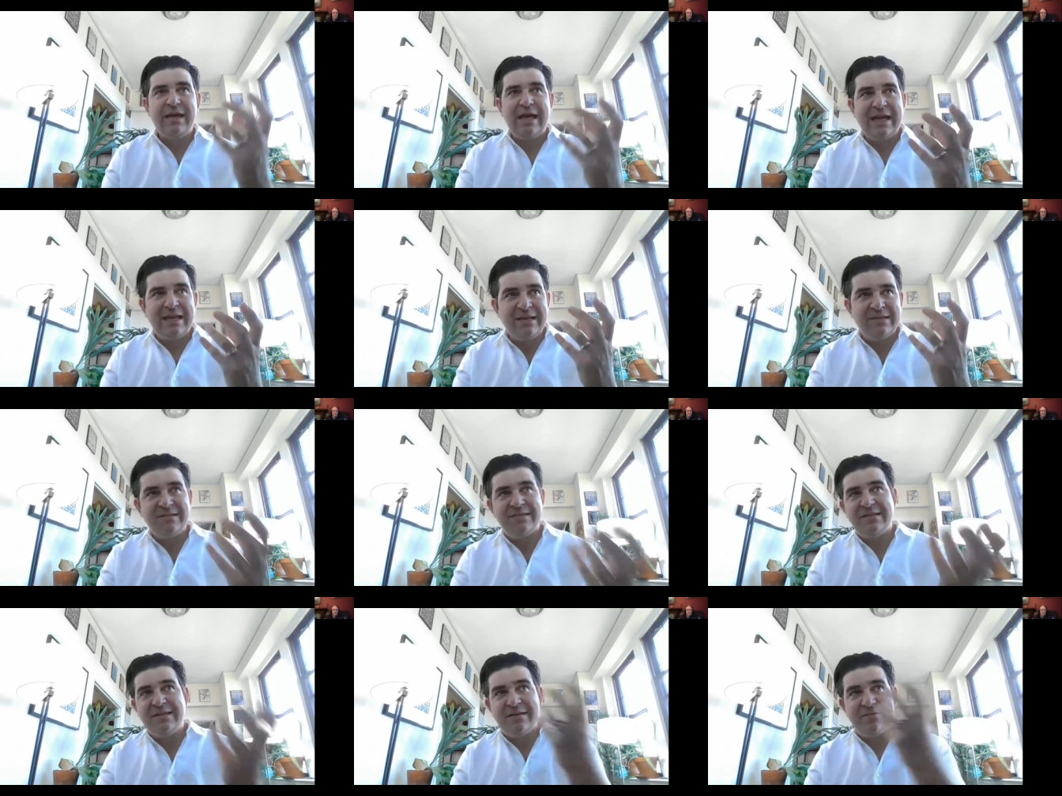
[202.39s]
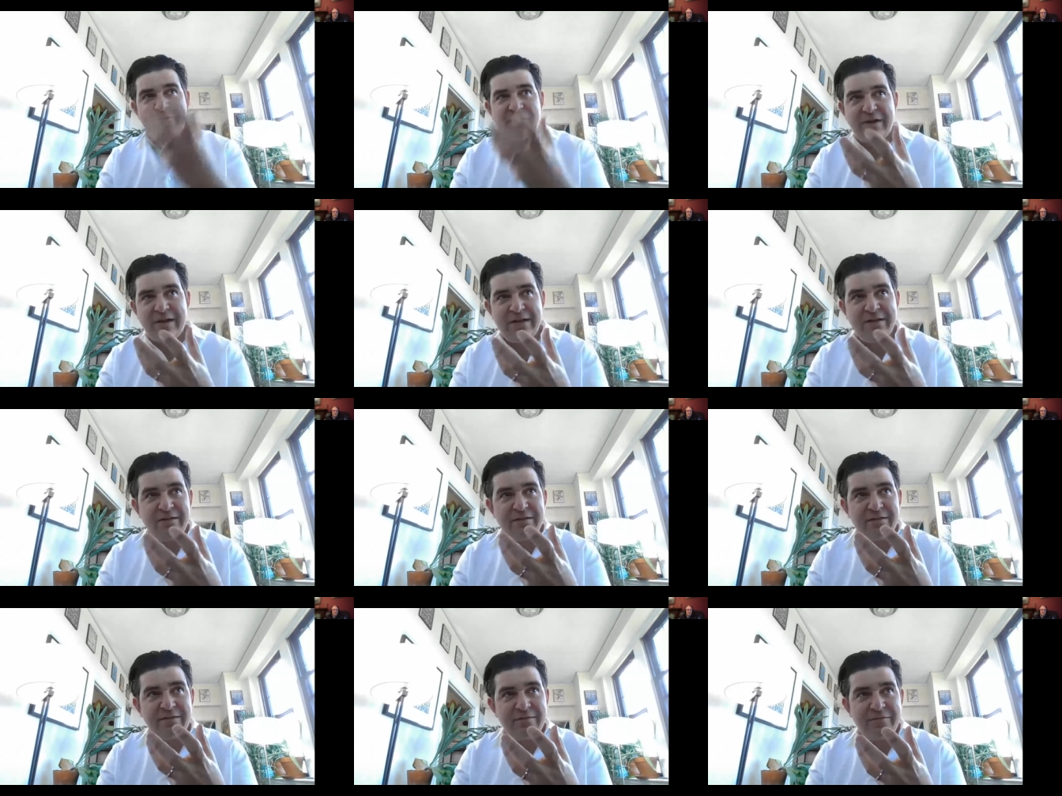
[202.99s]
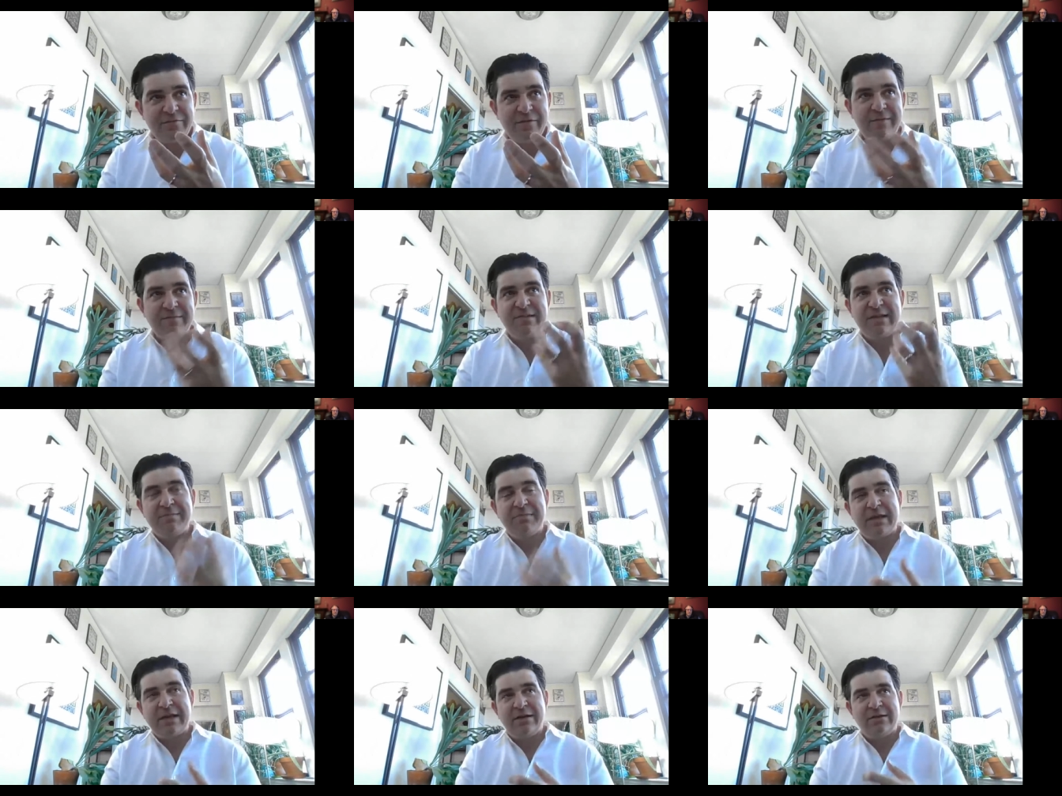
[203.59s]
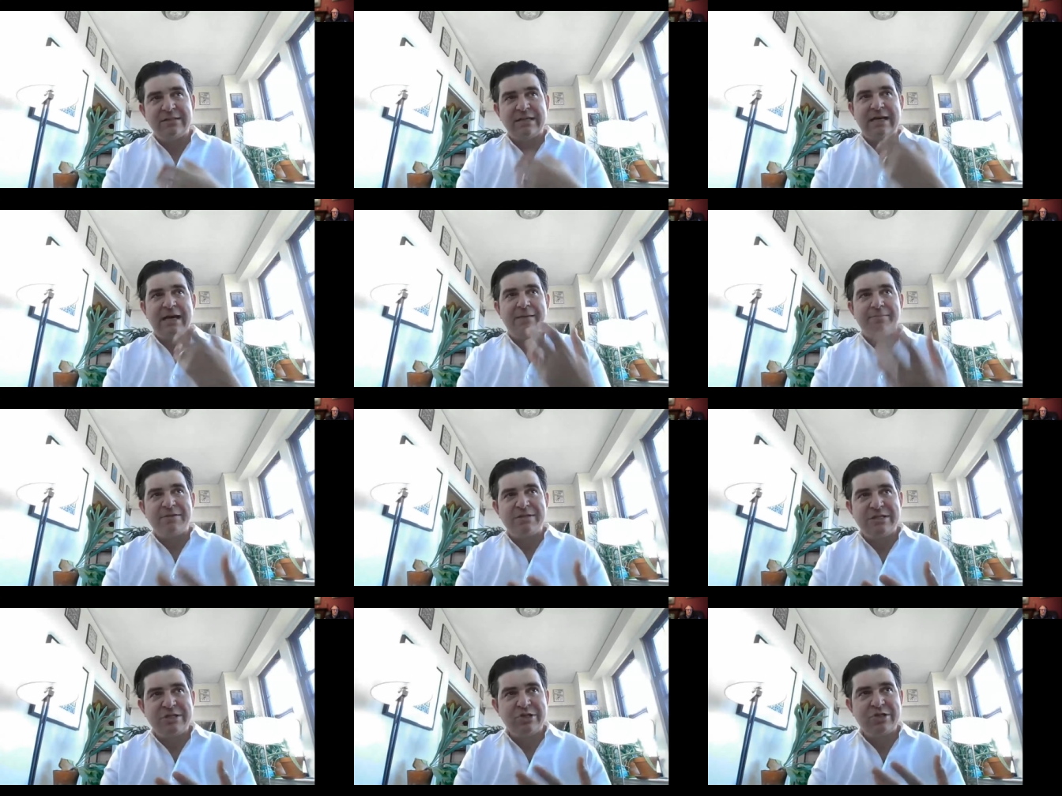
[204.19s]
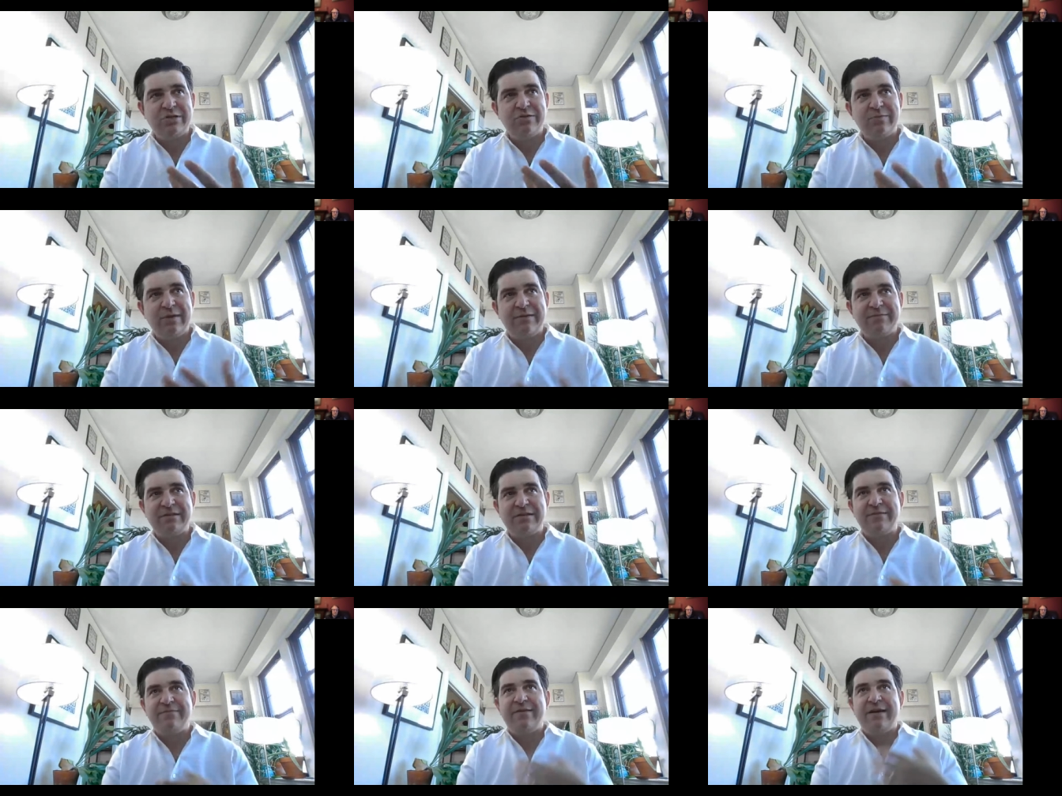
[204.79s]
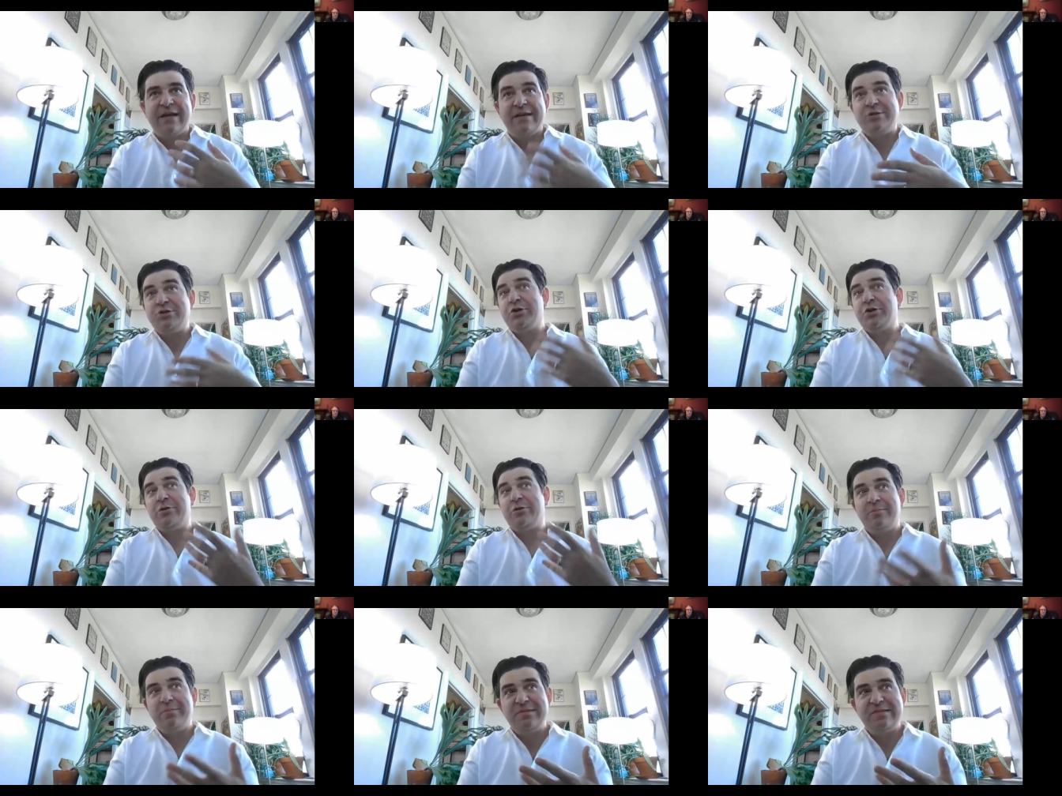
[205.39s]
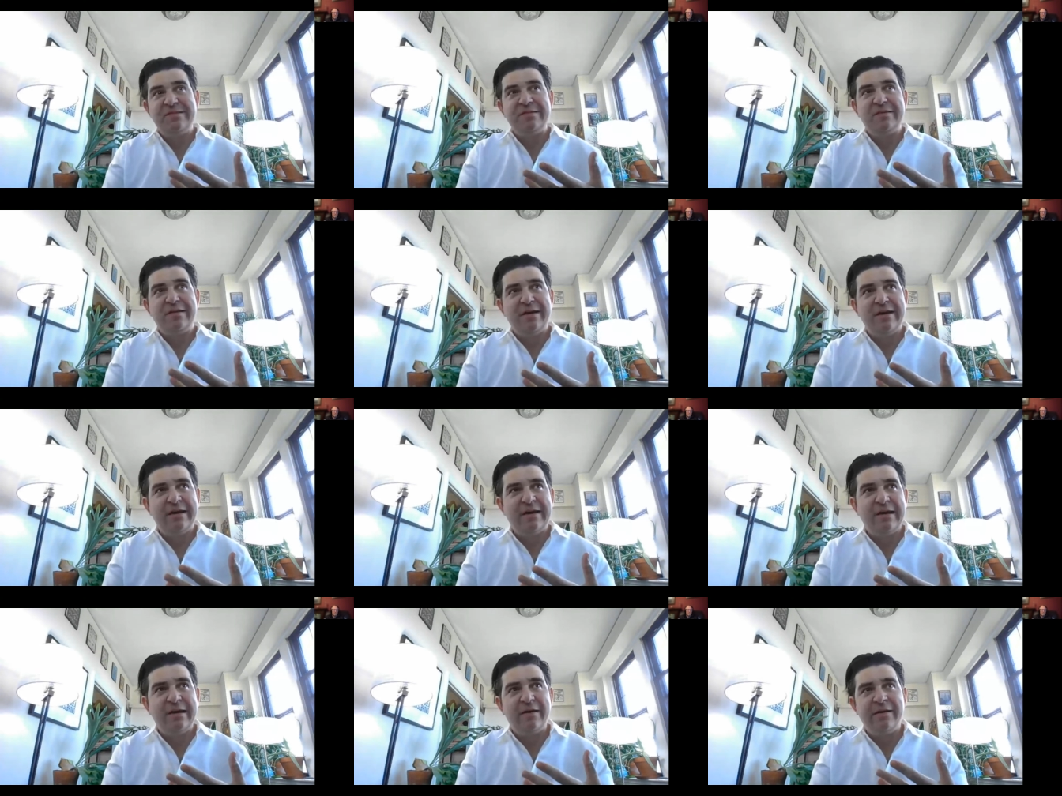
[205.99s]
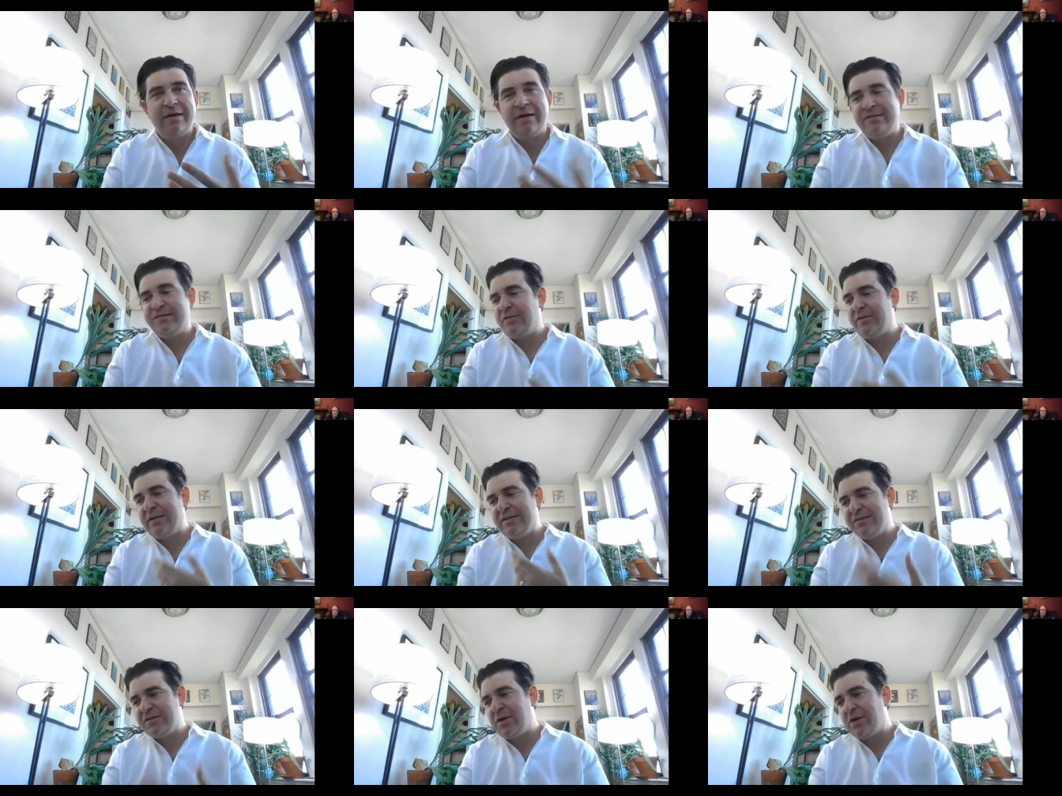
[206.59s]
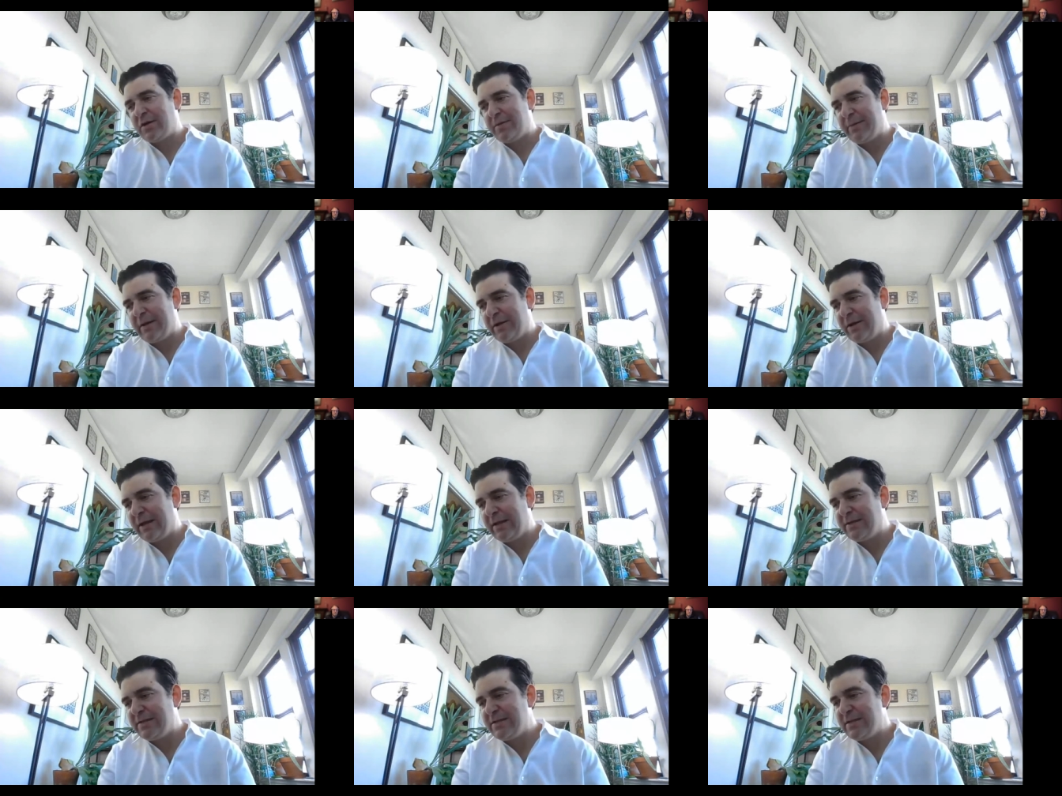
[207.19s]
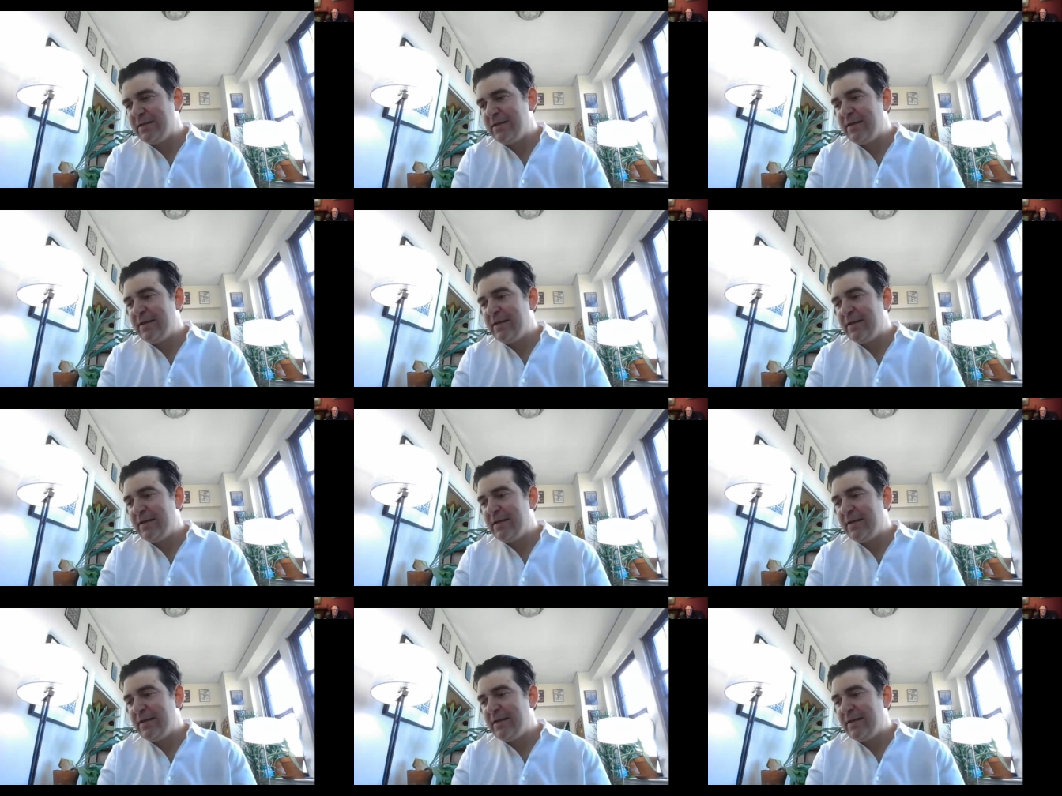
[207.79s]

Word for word: and it's different from something called a competition, we have to define terms. Uh, and so let's talk about it.